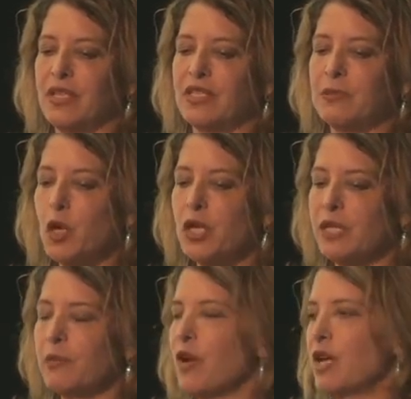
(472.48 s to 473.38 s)

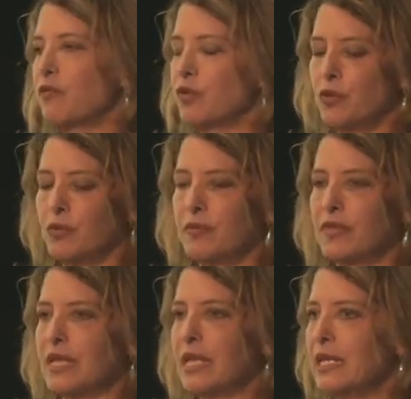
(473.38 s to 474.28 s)
sparkling bright
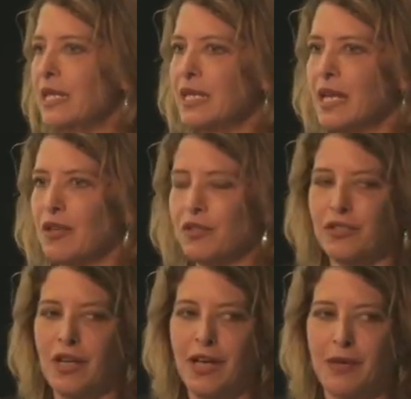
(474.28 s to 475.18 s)
rooms and clean
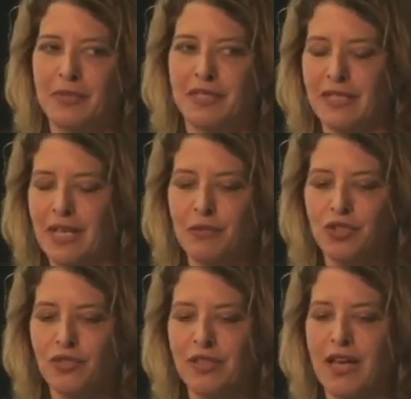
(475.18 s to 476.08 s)
countertops and
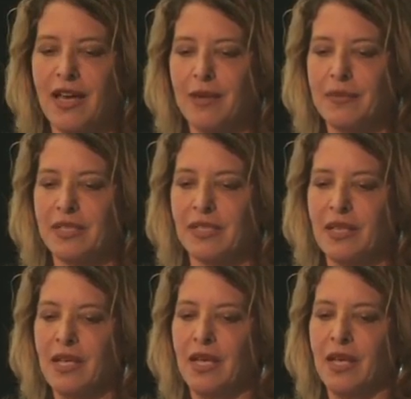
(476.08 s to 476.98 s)
chemistry labs, and
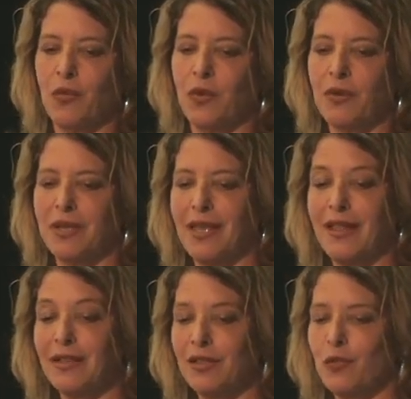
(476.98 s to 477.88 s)
they
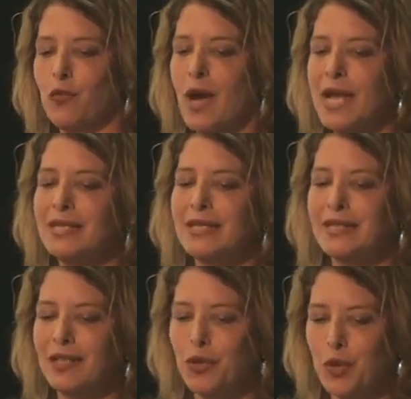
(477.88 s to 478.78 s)

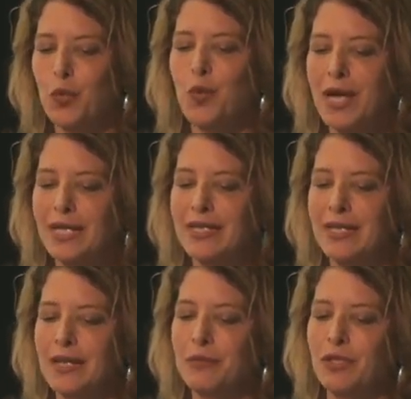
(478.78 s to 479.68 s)
white
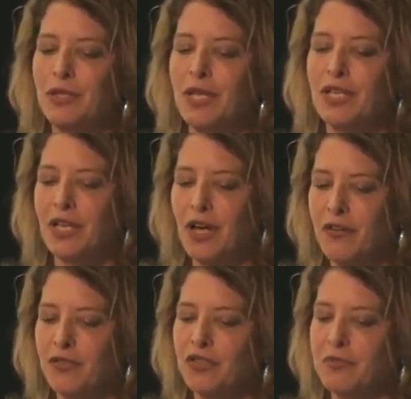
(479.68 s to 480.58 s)
enamel
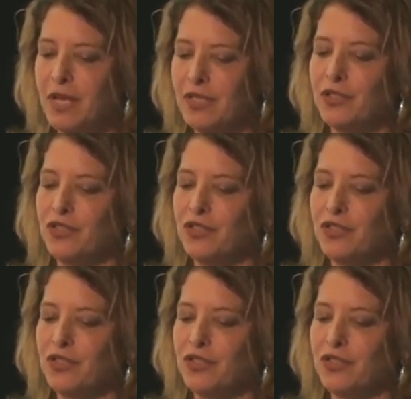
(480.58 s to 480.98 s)
covers metal